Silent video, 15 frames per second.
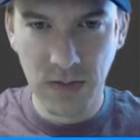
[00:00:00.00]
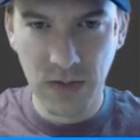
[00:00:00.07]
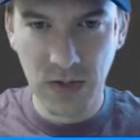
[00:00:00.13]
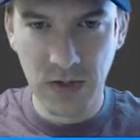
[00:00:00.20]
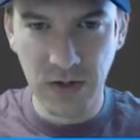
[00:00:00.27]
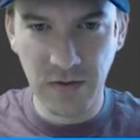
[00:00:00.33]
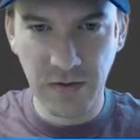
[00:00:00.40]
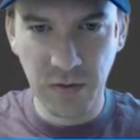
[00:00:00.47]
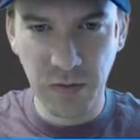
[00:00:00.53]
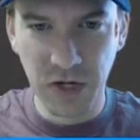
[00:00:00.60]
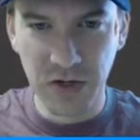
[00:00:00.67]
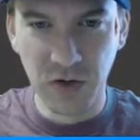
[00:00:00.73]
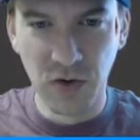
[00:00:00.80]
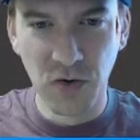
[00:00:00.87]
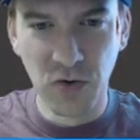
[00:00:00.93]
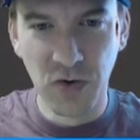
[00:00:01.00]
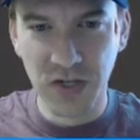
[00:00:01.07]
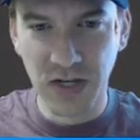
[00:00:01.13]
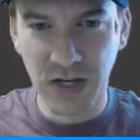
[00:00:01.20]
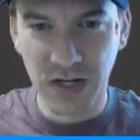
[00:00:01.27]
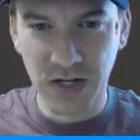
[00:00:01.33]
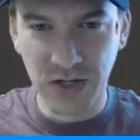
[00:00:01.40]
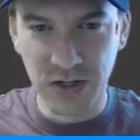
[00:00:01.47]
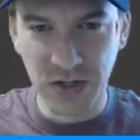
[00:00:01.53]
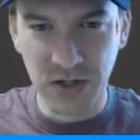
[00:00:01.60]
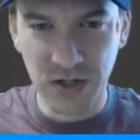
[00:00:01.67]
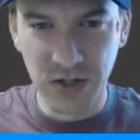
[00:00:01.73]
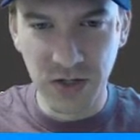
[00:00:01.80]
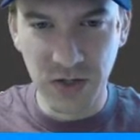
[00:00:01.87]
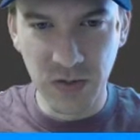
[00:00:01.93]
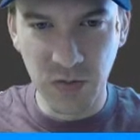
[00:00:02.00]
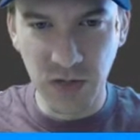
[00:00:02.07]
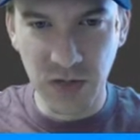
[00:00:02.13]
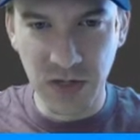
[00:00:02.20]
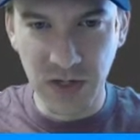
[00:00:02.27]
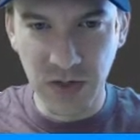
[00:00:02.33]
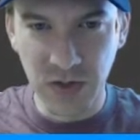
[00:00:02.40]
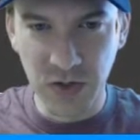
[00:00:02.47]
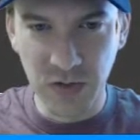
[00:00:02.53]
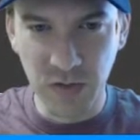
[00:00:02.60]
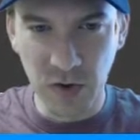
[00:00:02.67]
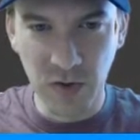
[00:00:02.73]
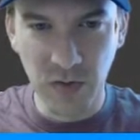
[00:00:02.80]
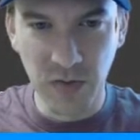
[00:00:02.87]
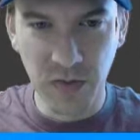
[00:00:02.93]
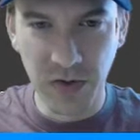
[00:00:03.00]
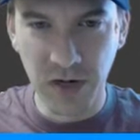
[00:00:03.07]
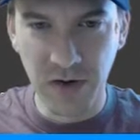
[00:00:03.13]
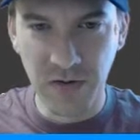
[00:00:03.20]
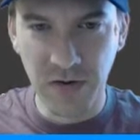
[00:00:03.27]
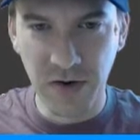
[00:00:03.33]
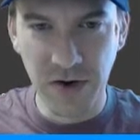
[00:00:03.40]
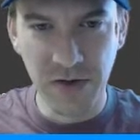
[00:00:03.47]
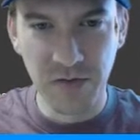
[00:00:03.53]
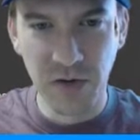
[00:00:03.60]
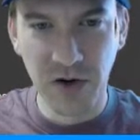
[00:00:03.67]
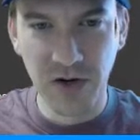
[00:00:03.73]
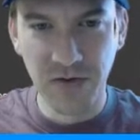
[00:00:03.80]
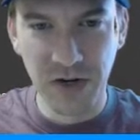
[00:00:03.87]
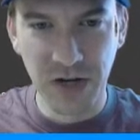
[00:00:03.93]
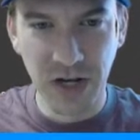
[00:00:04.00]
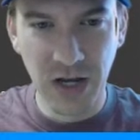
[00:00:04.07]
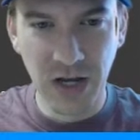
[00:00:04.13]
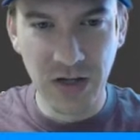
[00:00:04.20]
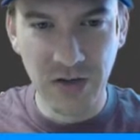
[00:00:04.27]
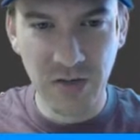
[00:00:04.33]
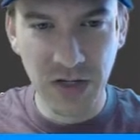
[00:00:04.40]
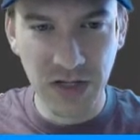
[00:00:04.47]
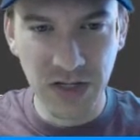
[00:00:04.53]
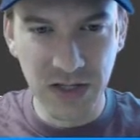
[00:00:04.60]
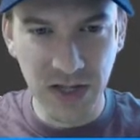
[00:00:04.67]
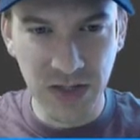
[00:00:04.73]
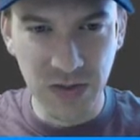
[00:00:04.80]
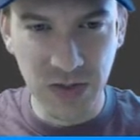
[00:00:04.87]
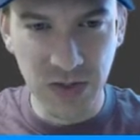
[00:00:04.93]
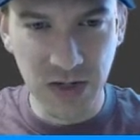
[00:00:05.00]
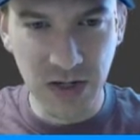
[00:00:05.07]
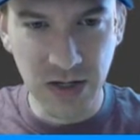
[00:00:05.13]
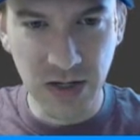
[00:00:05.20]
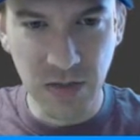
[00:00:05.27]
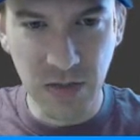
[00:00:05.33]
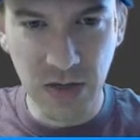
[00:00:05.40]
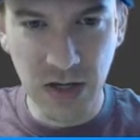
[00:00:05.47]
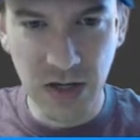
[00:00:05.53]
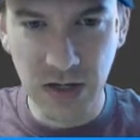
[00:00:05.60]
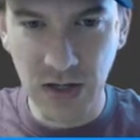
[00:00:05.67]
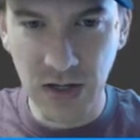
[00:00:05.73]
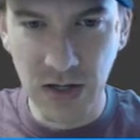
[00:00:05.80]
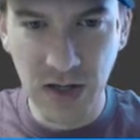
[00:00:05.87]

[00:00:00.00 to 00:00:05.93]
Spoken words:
So if my goal was to actually dodge these bullets, I should probably not fire them off at an angle because that's what's going to get me hit.